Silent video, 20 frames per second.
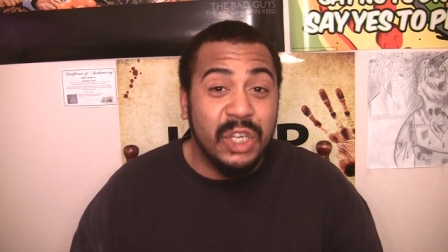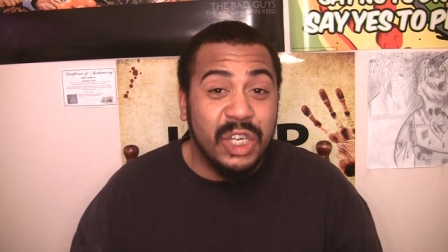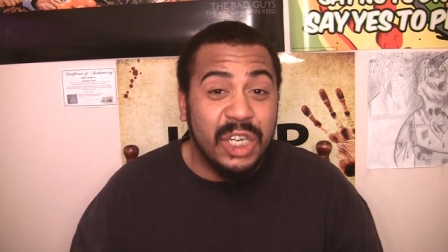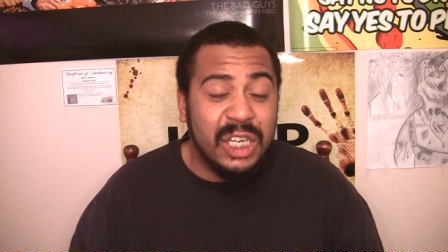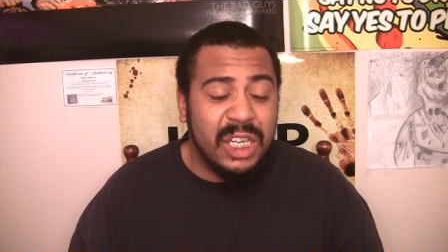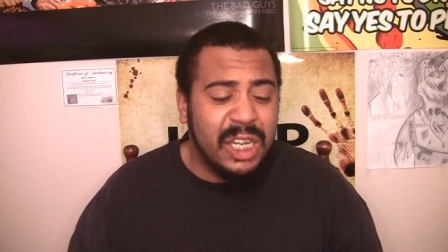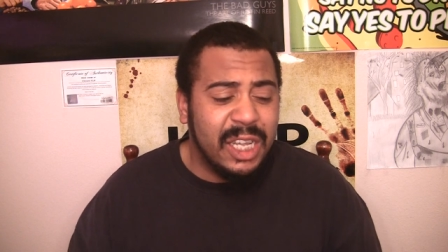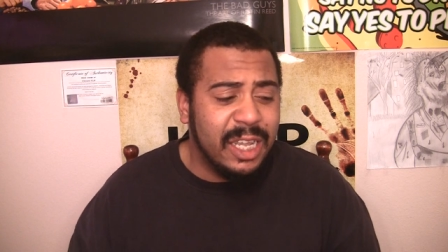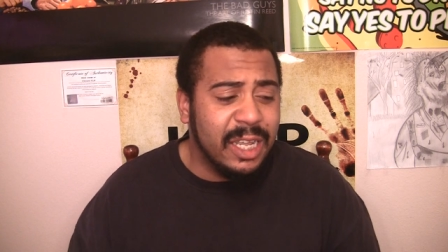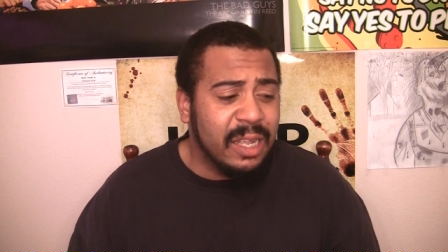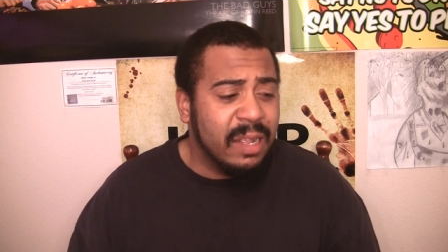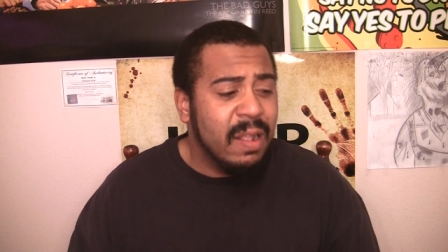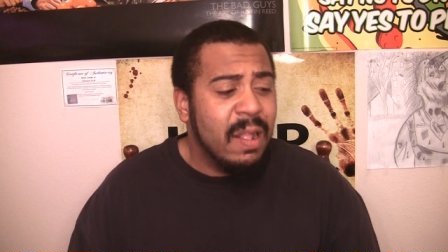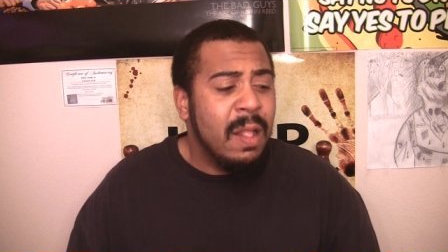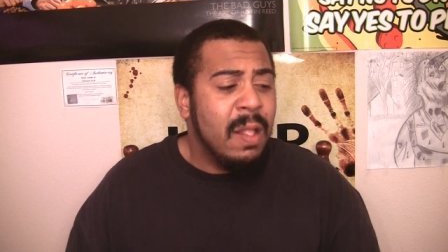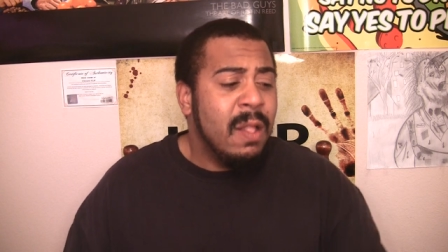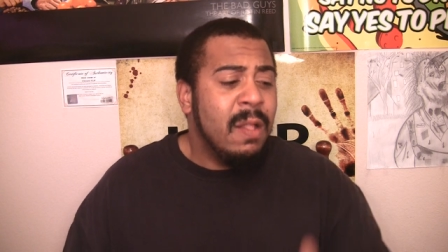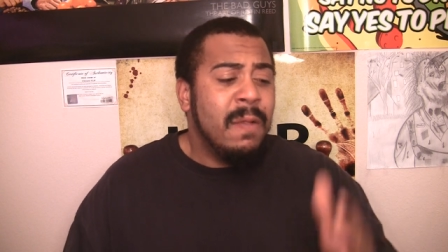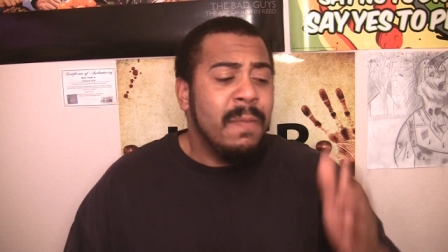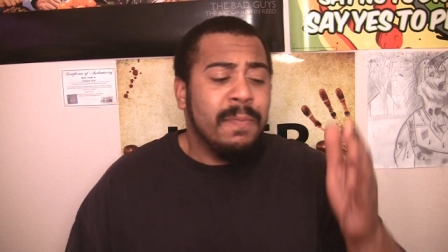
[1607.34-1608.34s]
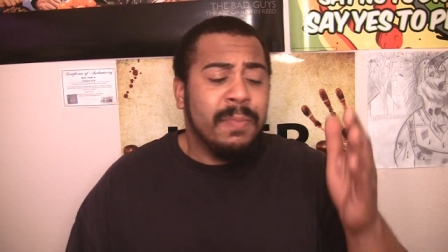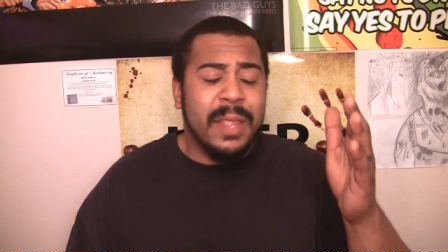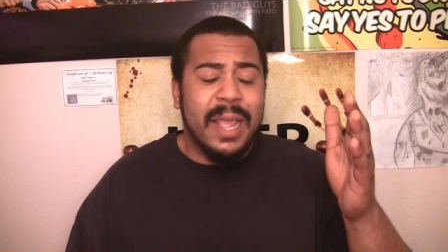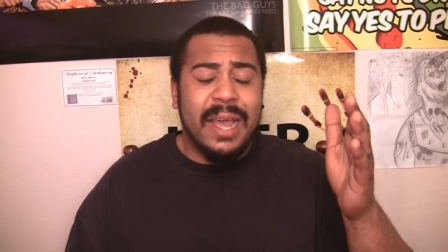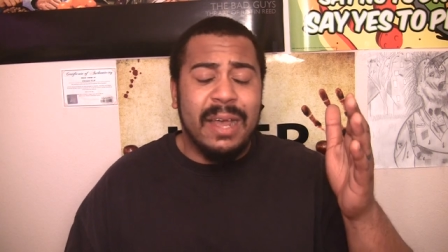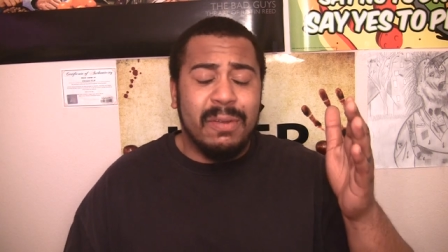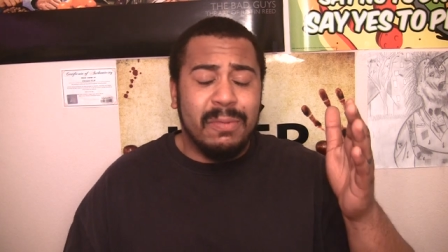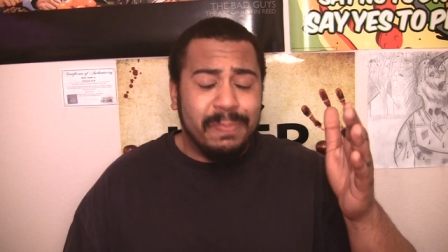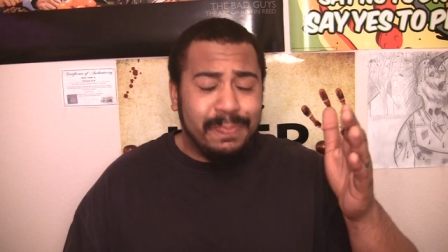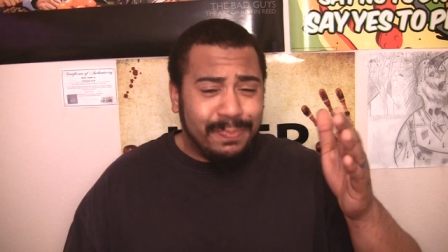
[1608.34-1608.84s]
GT.
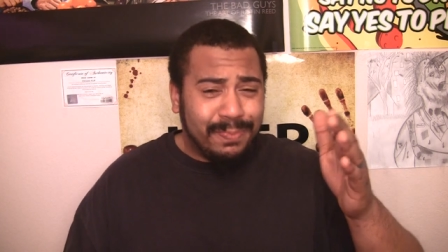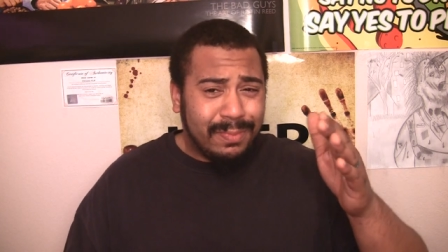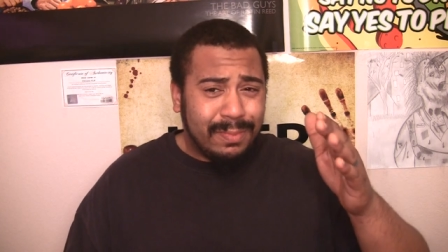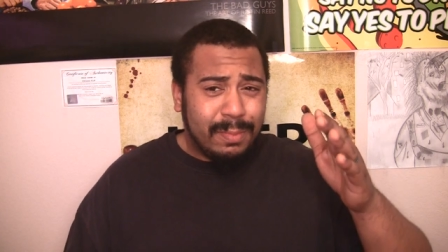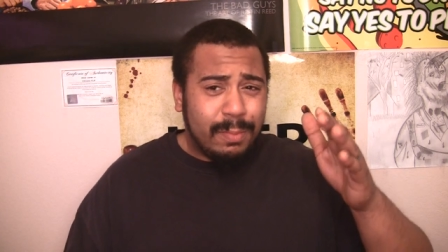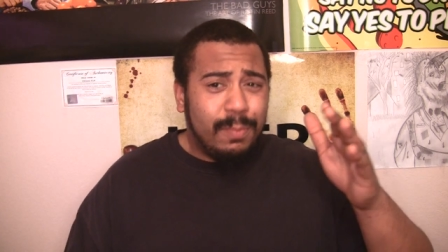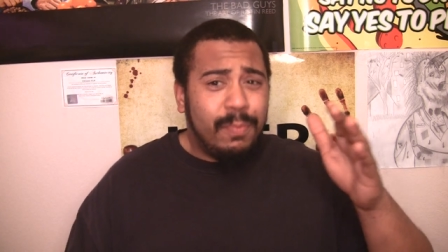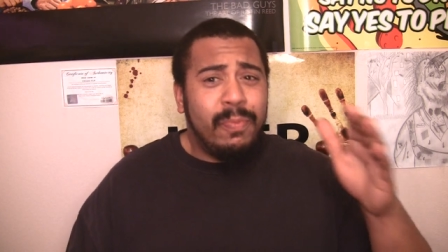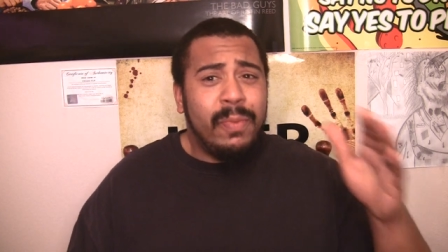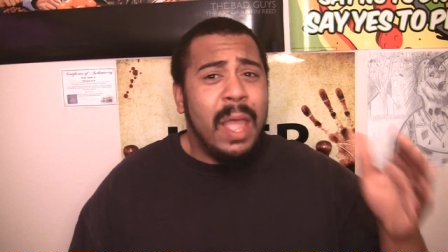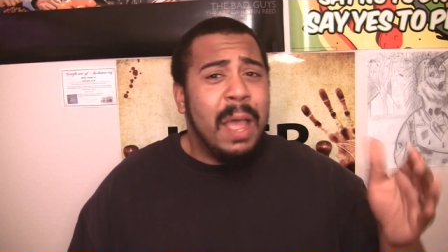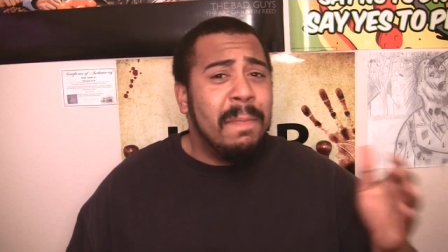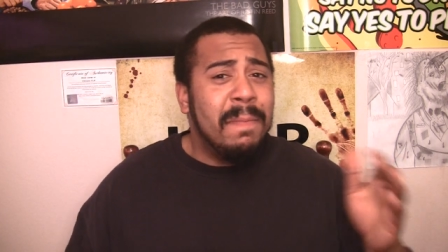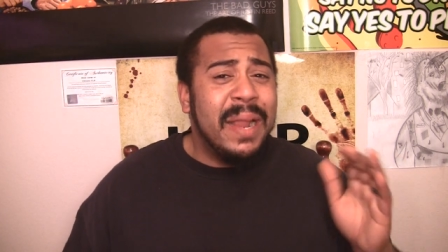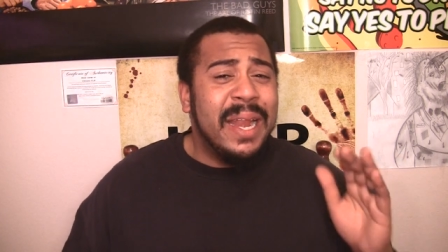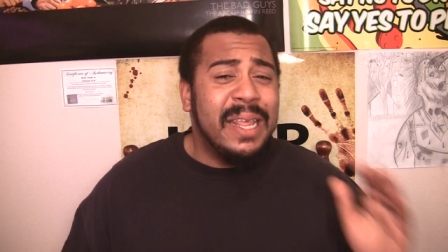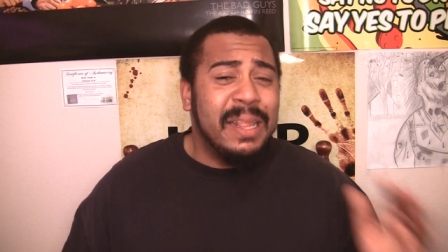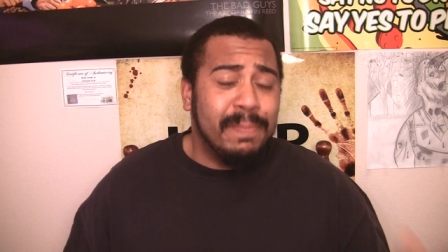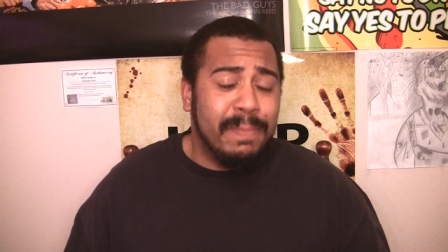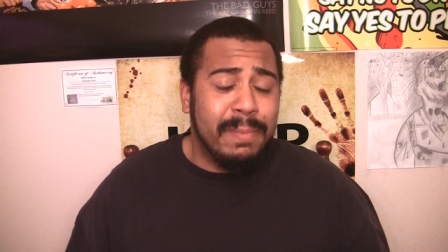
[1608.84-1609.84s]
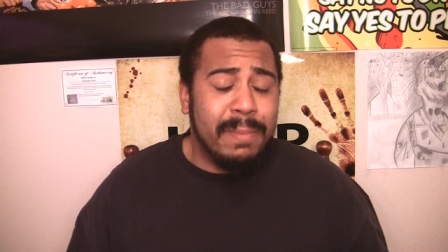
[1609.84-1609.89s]
Now, I might